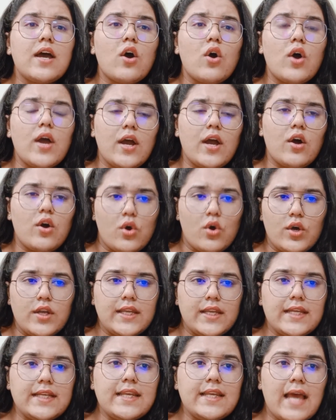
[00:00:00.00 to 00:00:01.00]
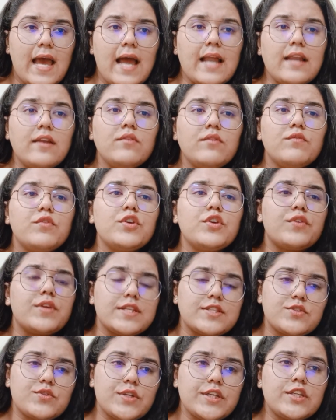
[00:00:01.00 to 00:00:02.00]
on it and would
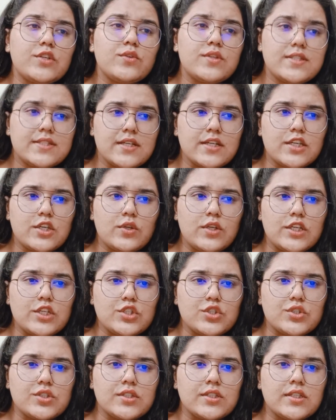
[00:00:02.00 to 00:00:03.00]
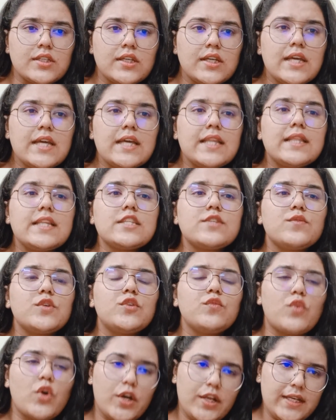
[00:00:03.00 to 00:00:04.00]
restrict to the circulation. This
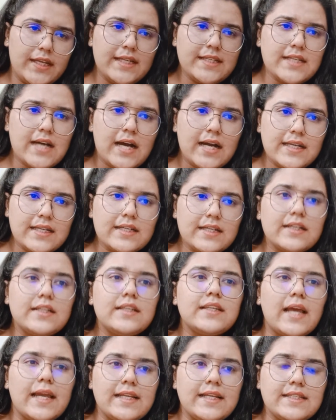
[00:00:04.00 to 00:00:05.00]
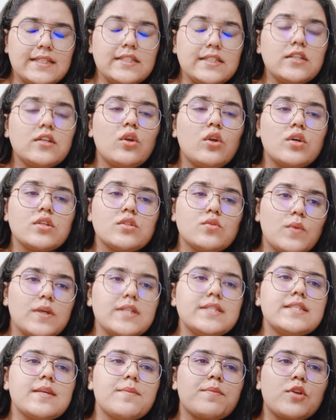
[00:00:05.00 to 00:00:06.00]
would violate Article 19, Clause
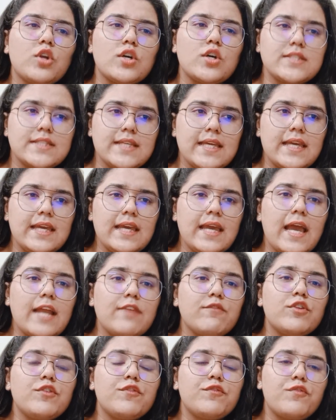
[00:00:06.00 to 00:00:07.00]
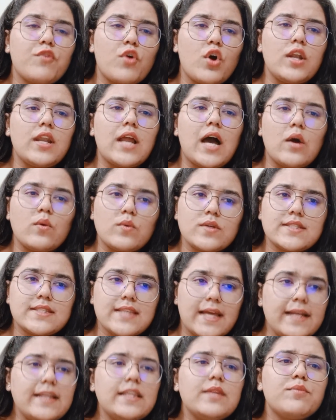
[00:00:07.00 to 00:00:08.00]
1, Subclause A and would fall
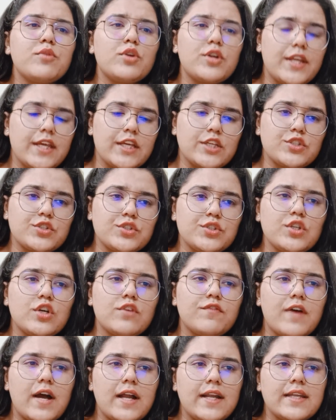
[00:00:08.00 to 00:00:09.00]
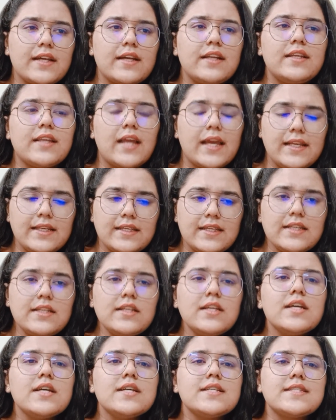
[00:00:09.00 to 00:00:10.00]
outside the protection of Article
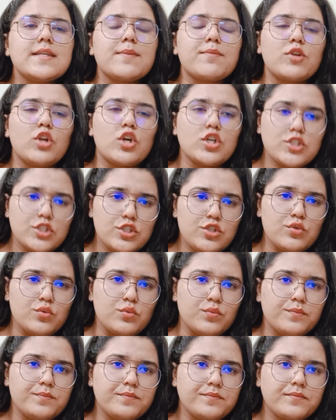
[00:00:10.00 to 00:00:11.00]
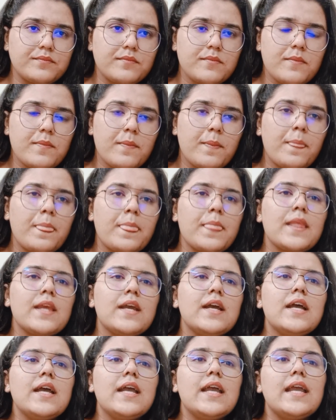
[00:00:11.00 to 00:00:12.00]
19, Subclause 2.
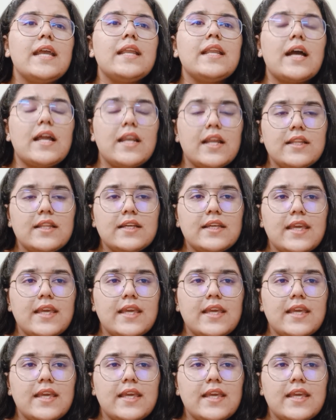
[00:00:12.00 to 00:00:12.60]
In another